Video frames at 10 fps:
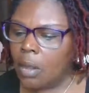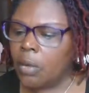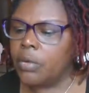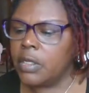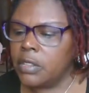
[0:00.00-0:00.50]

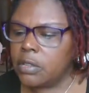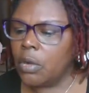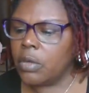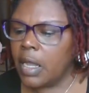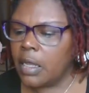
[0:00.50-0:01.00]
Oh, East,
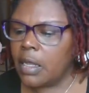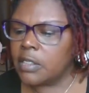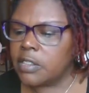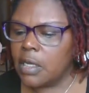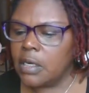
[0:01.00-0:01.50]
okay.
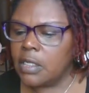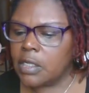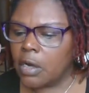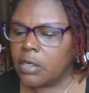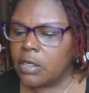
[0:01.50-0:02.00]
And Sundays
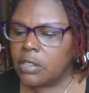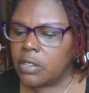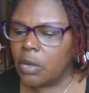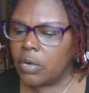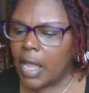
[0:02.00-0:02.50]
are good
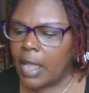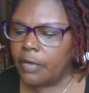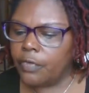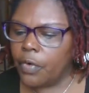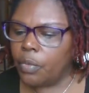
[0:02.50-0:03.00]
to go
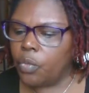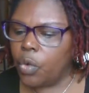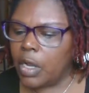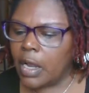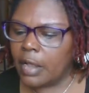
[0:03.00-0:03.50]
live from
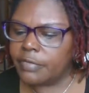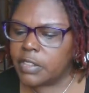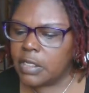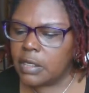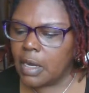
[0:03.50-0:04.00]
what I've
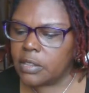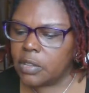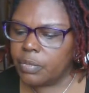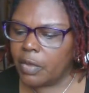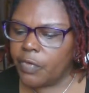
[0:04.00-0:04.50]
seen. I
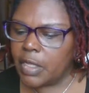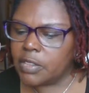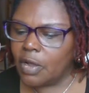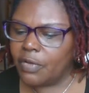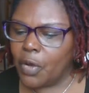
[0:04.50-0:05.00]
took my
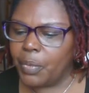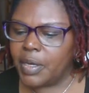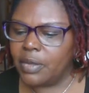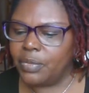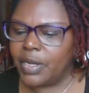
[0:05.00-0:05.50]
face off
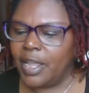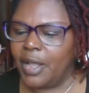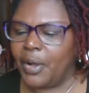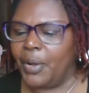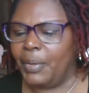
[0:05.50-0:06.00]
hoping it would
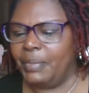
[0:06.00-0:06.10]
help.